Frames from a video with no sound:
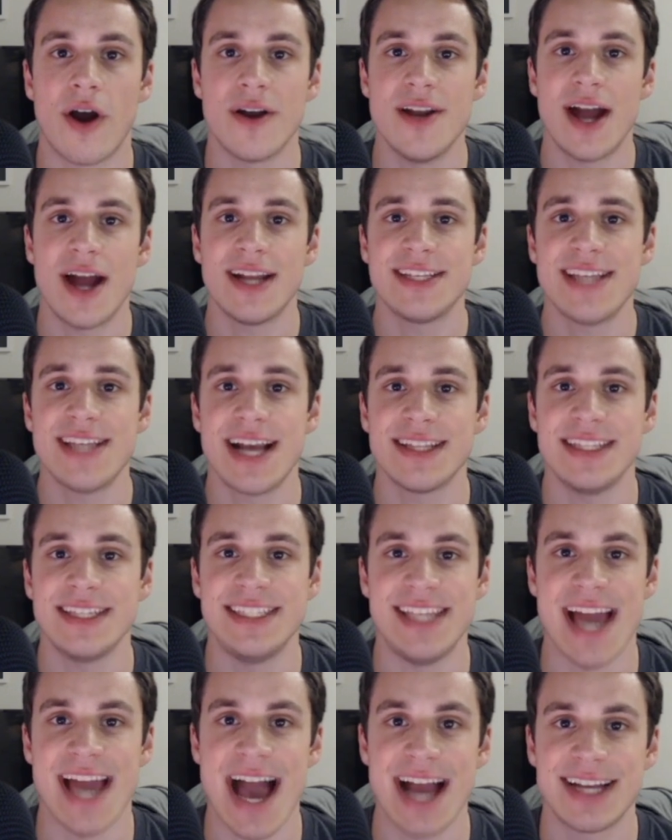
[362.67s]
are not exactly
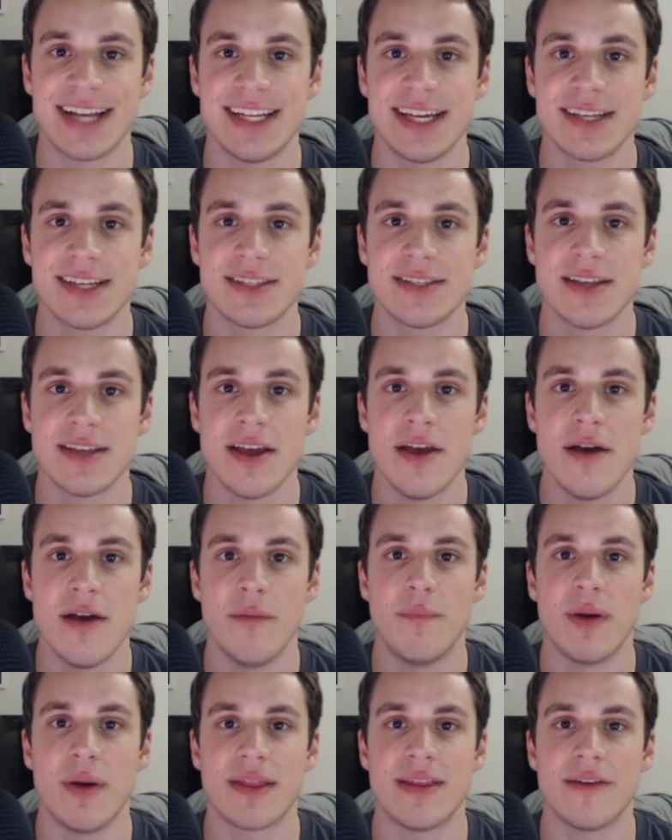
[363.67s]
tactics,
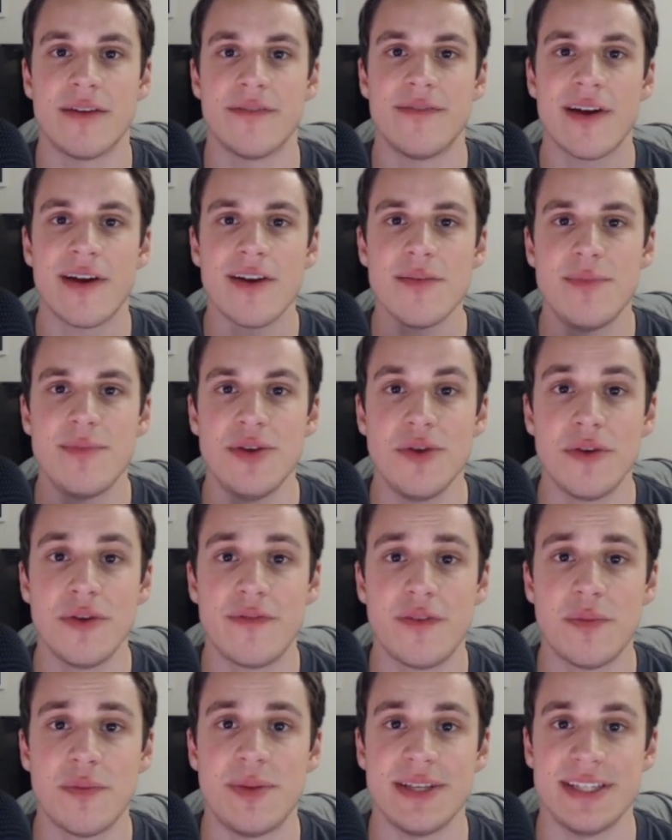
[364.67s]
but they're very
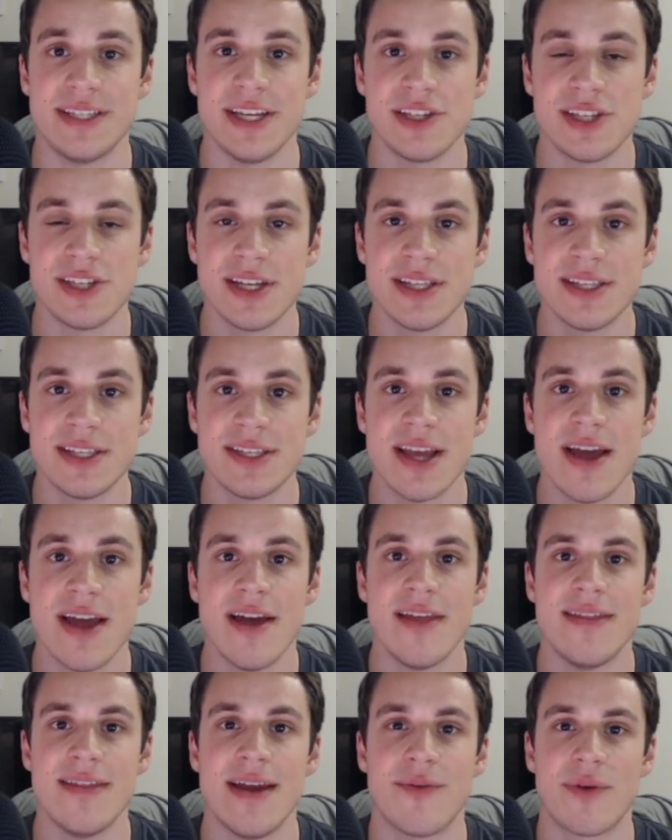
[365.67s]
beautiful positions
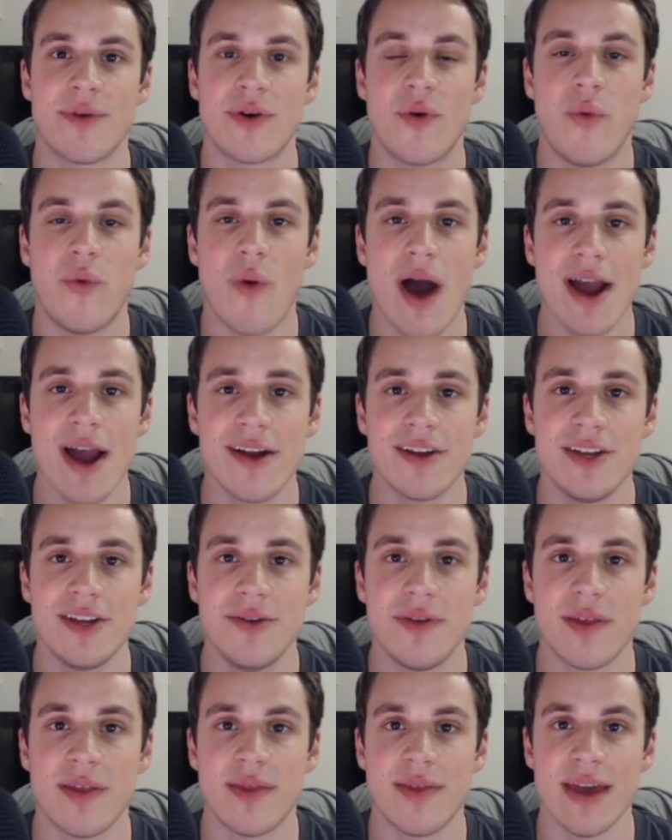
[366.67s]
that require
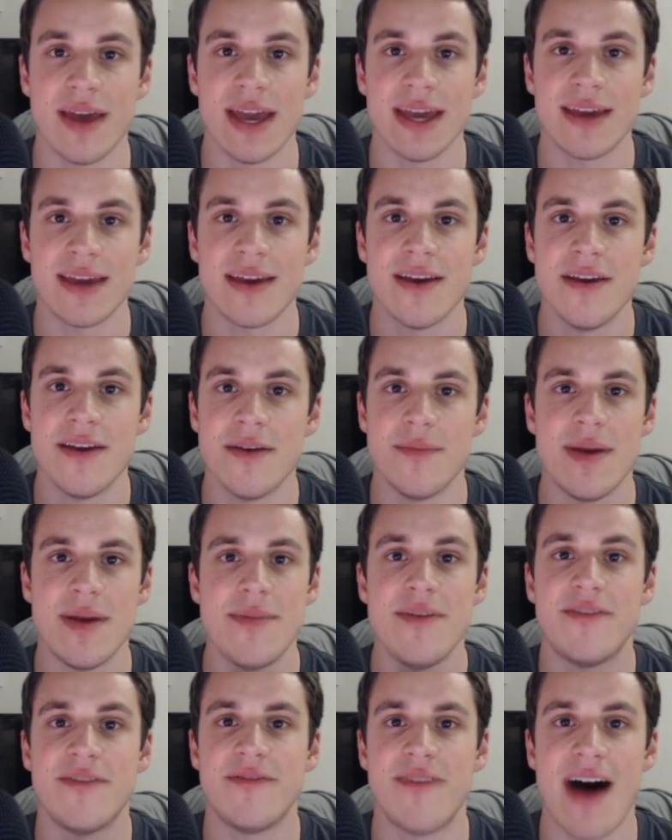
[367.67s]
you to think
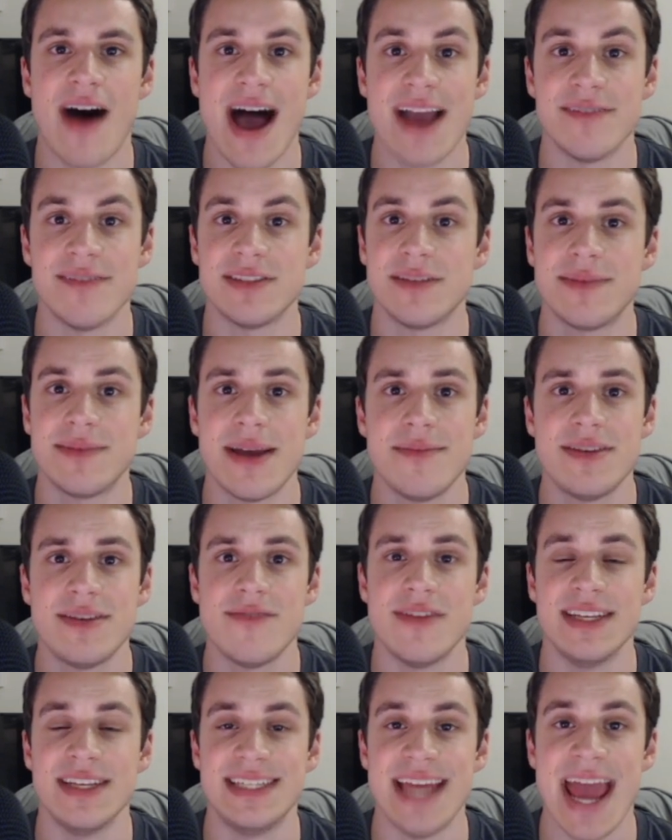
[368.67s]
maybe 5, sometimes
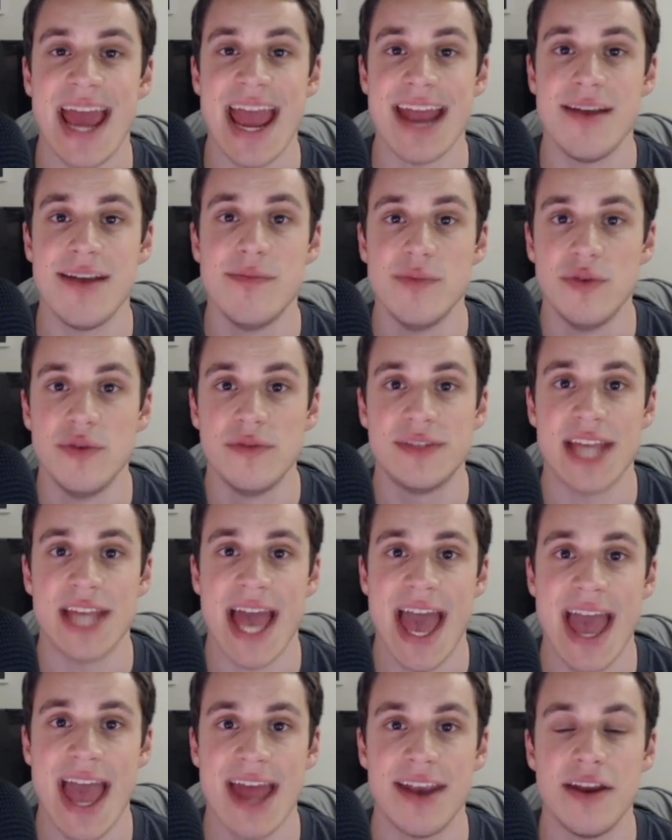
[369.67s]
even 10 moves
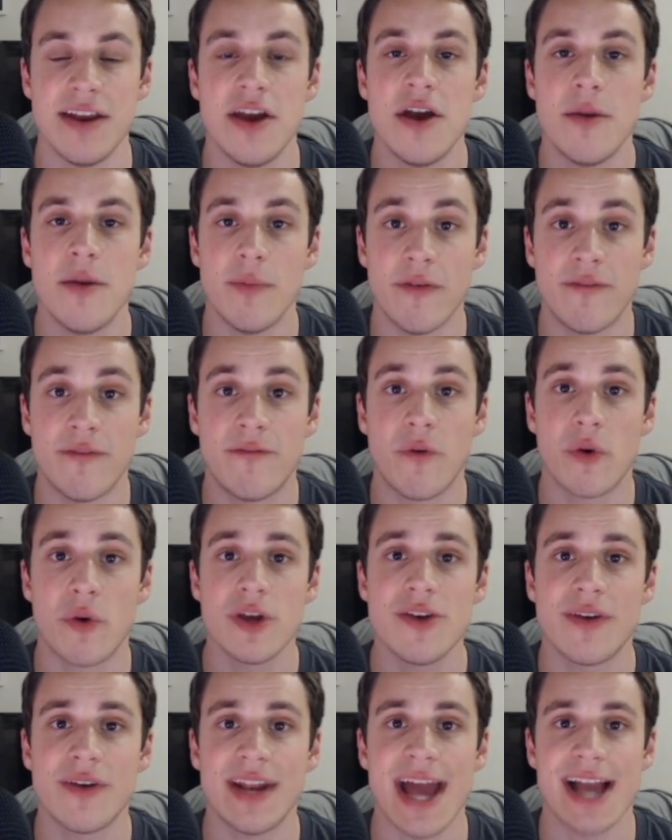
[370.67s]
ahead before
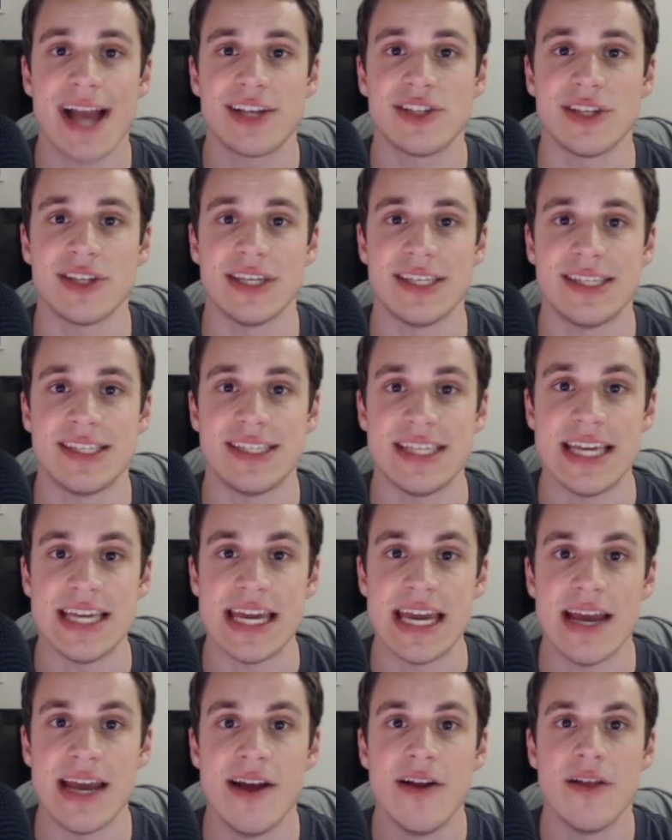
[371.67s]
you can actually
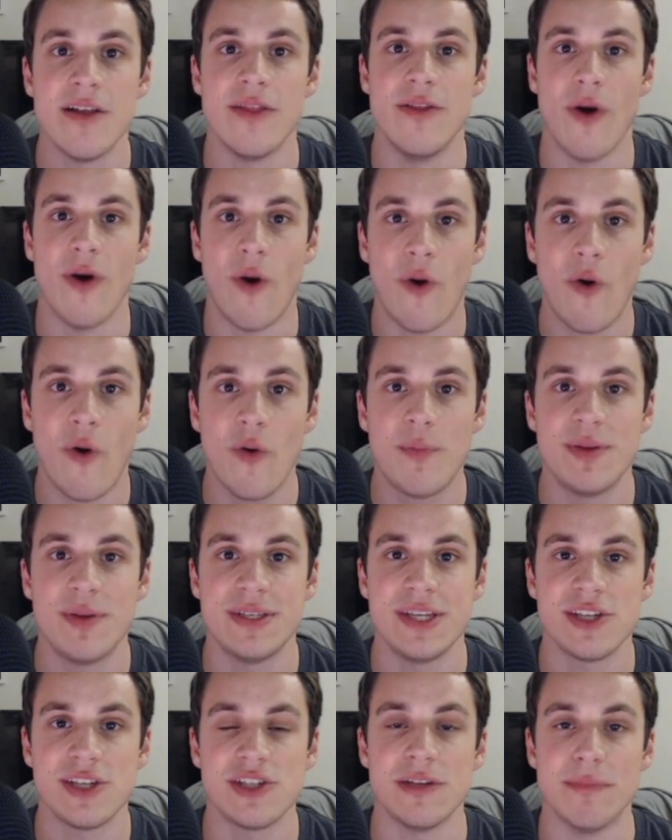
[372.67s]
see the whole
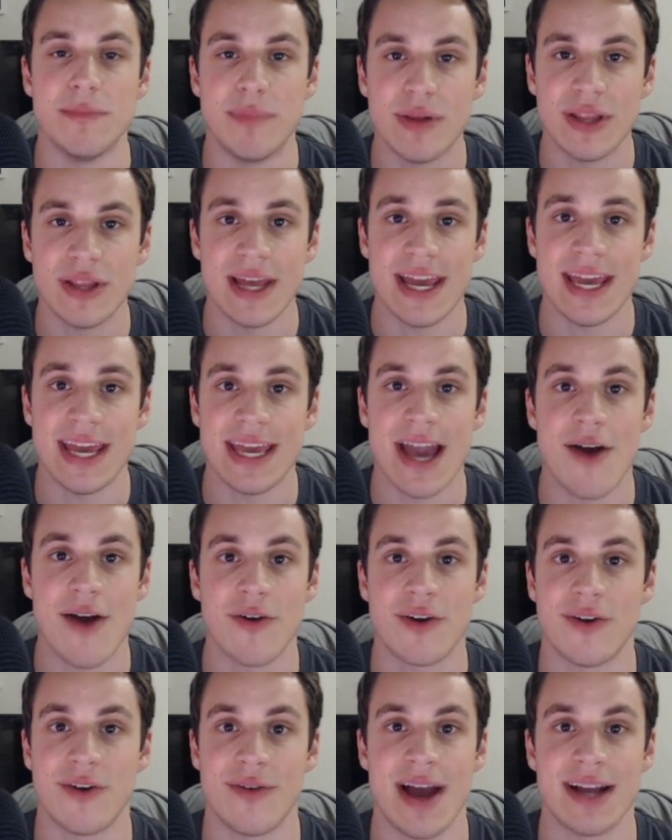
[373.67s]
position playing
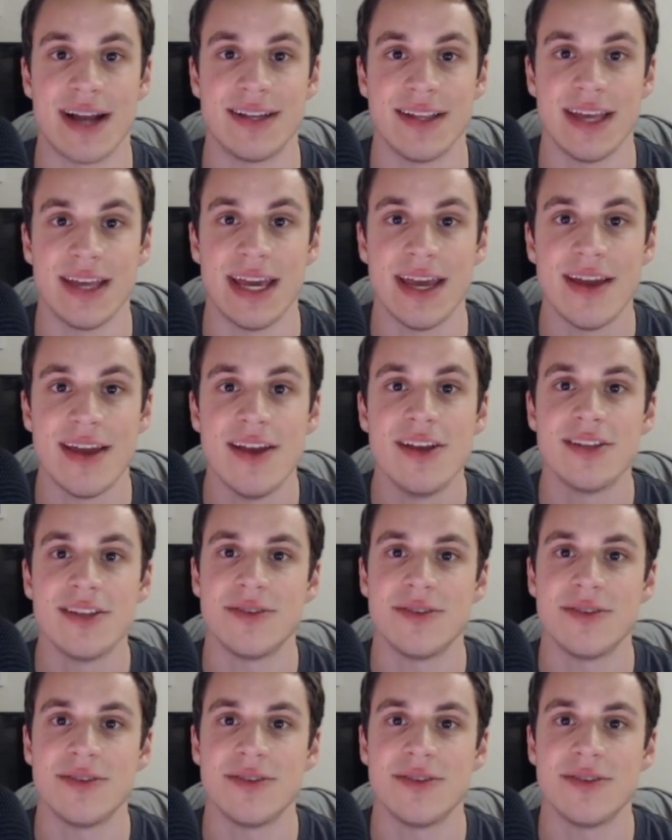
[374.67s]
out correctly.